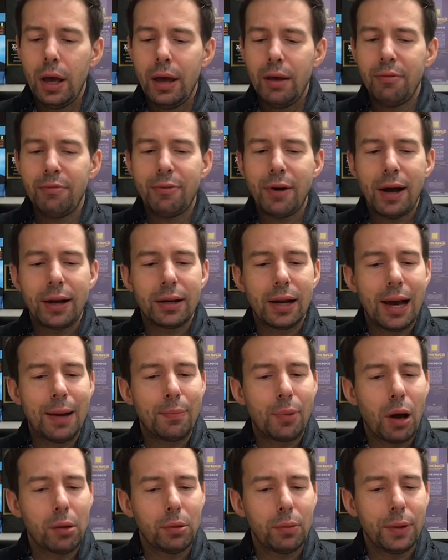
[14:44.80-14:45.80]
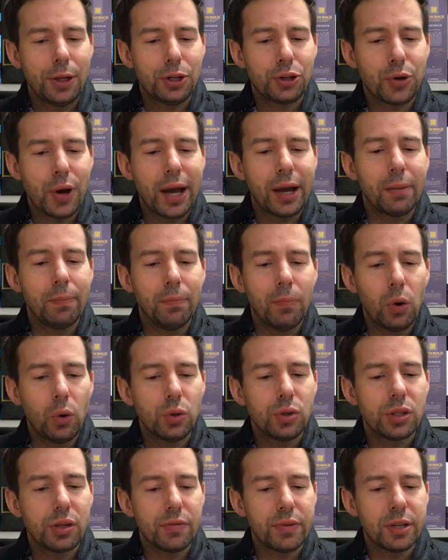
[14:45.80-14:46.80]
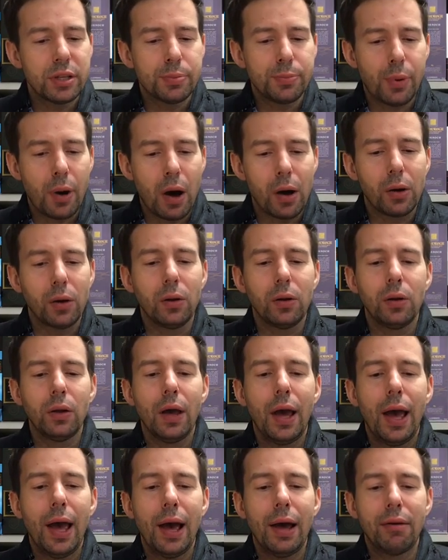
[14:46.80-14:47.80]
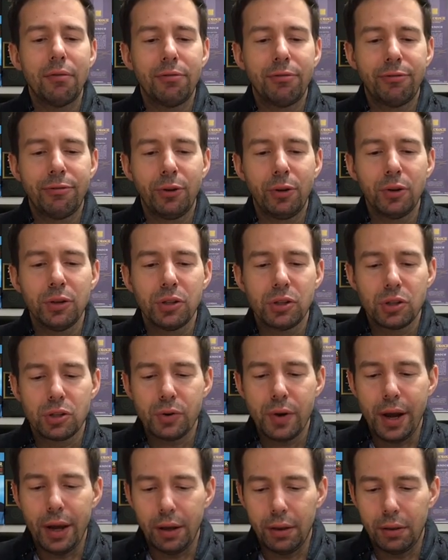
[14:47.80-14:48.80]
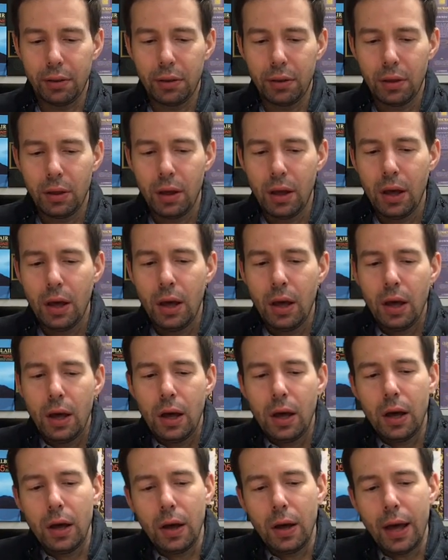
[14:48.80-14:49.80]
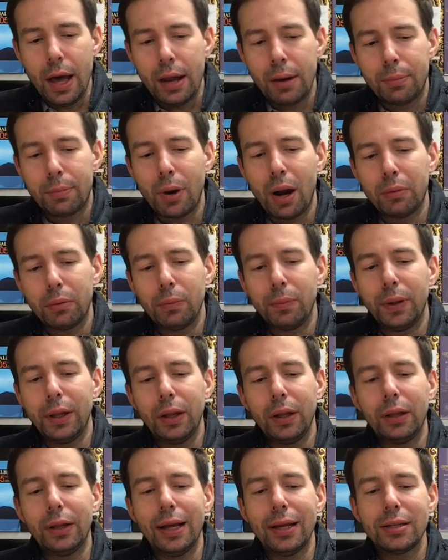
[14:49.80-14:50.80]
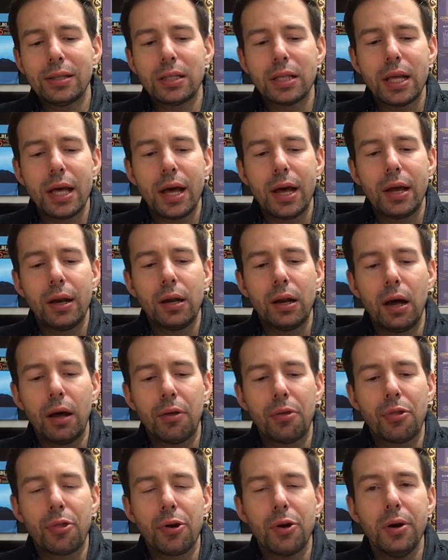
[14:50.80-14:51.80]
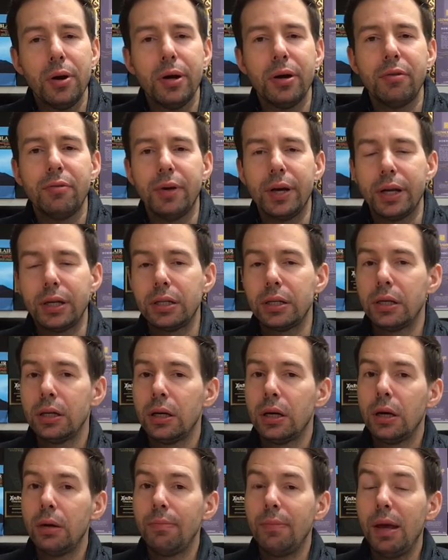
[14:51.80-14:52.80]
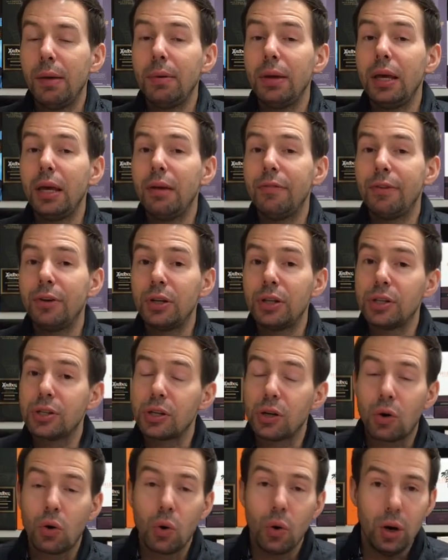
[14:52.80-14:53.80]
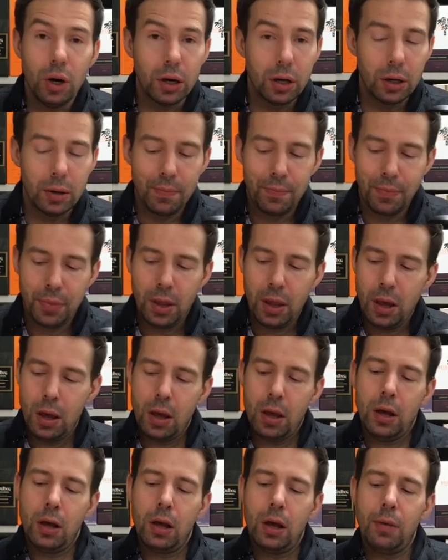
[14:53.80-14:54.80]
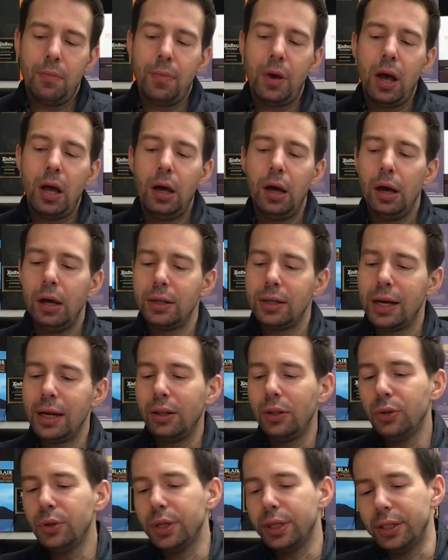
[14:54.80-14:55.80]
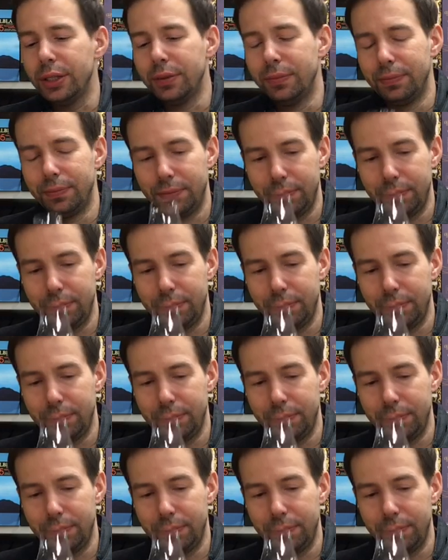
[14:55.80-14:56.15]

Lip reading: In fact, I probably drank most of this bottle at full strength, and probably less than a third of it, maybe even just a quarter, diluted.